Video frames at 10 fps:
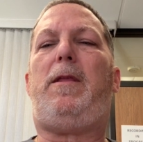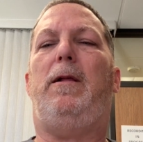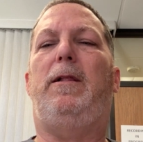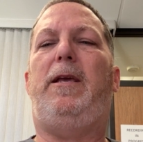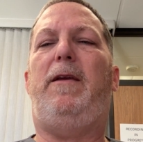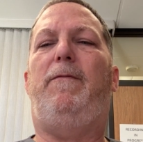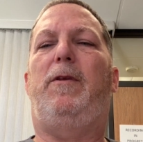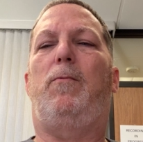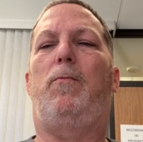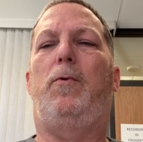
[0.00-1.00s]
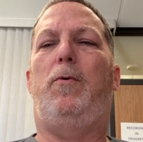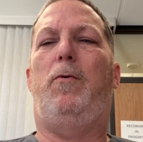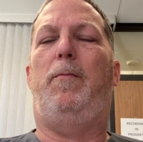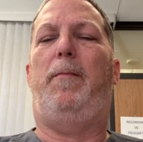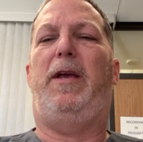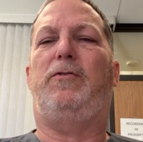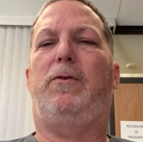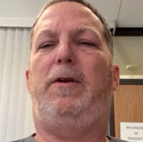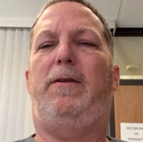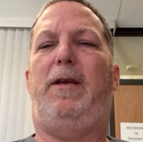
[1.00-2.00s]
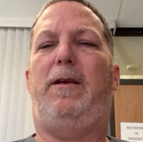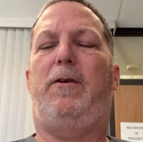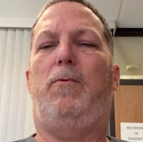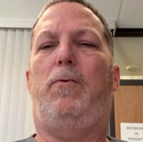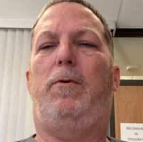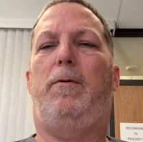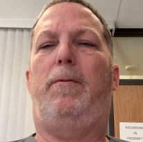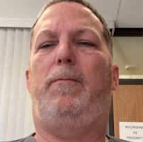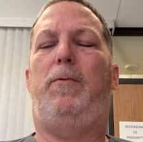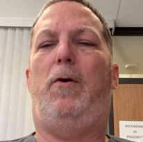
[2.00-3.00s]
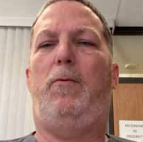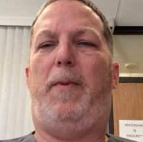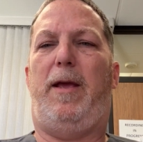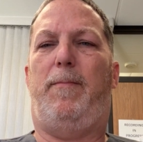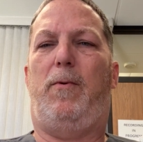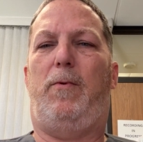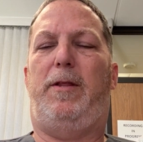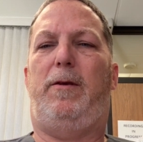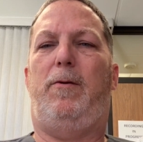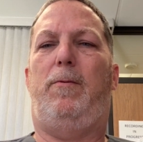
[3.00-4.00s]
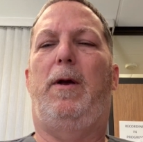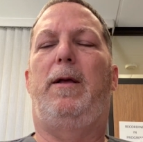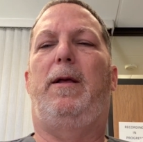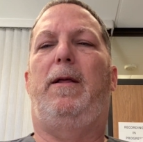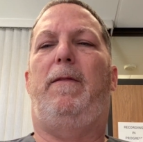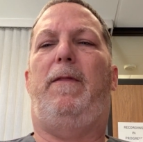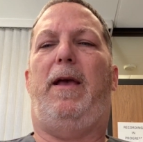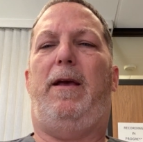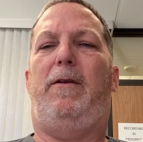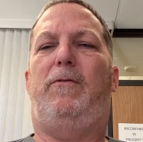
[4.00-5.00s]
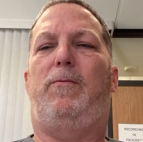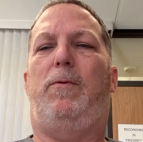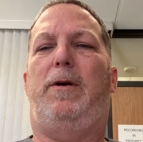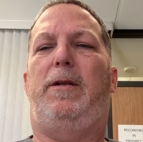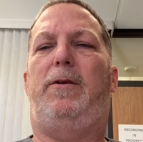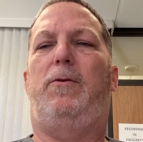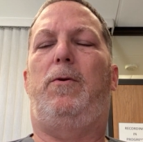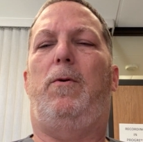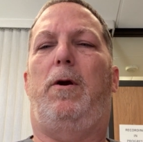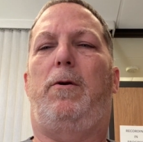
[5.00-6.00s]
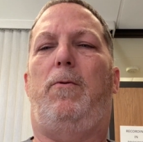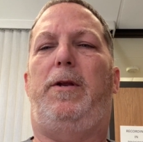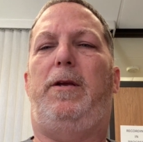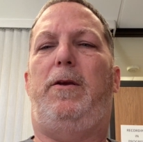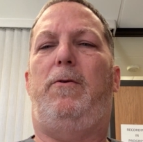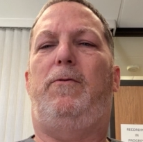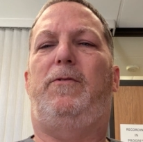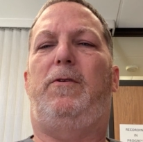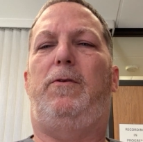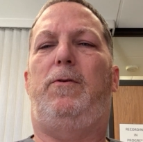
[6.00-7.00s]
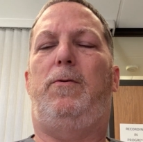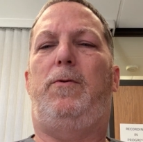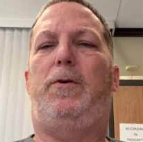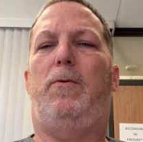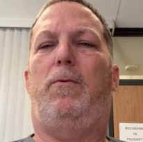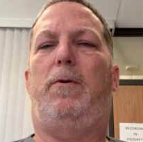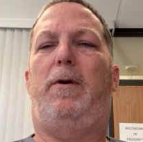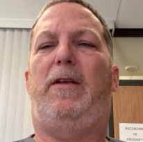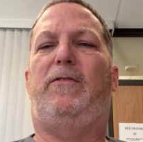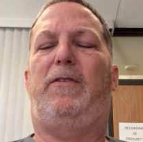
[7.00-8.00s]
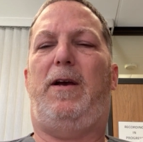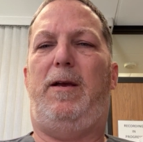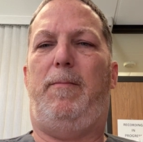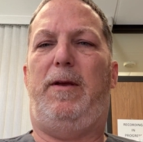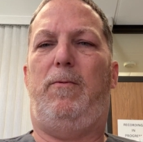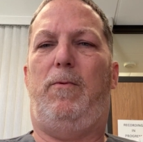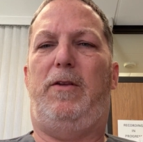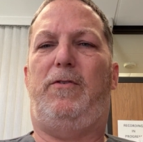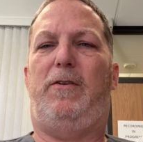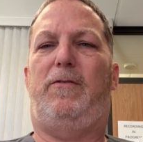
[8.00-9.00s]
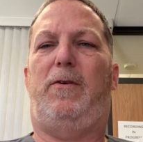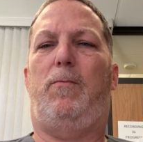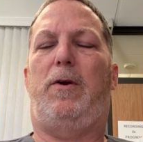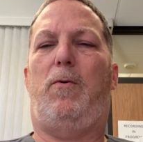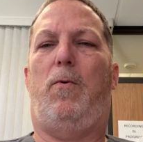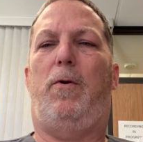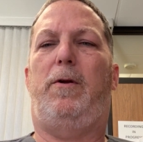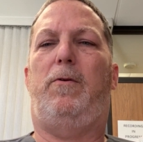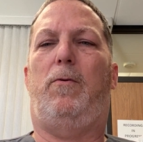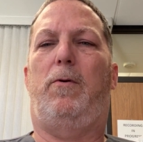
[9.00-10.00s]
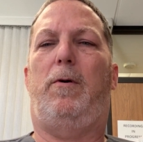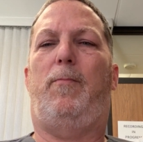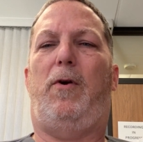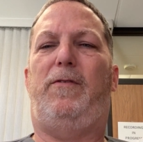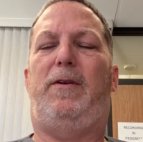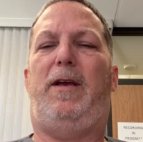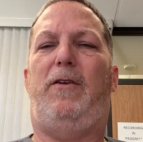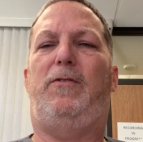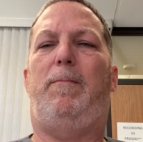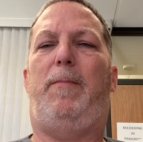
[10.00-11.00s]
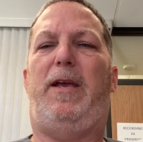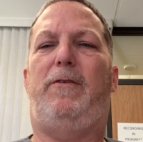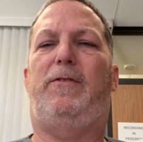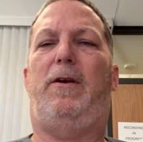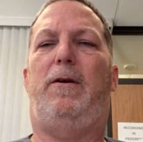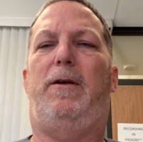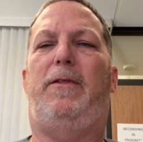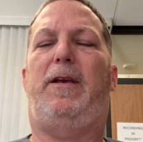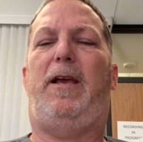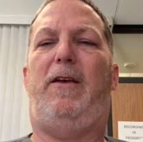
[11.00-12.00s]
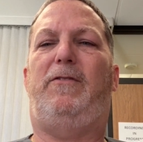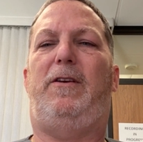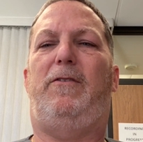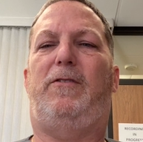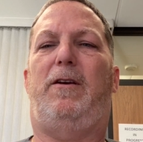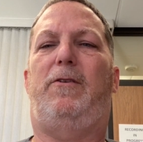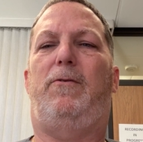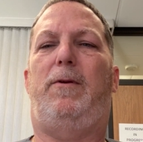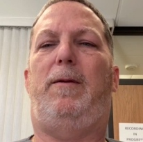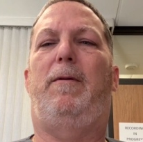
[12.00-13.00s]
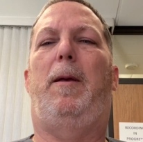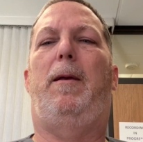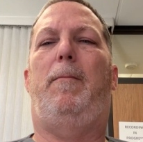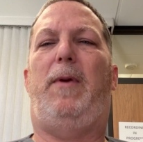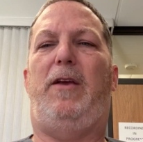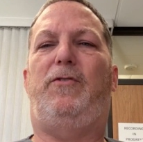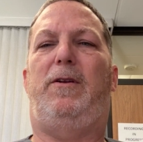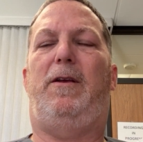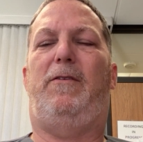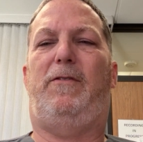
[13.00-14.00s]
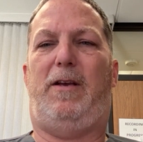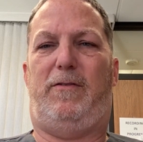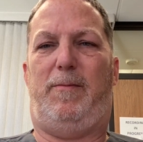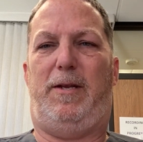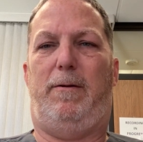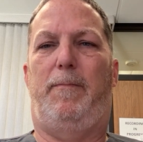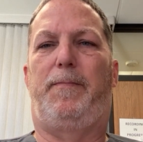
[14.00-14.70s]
leave the room, make sure you take your note paper with you. That is what you are going to use to do your assignment, which is to record an oral presentation based on the case that you saw during patient assessment.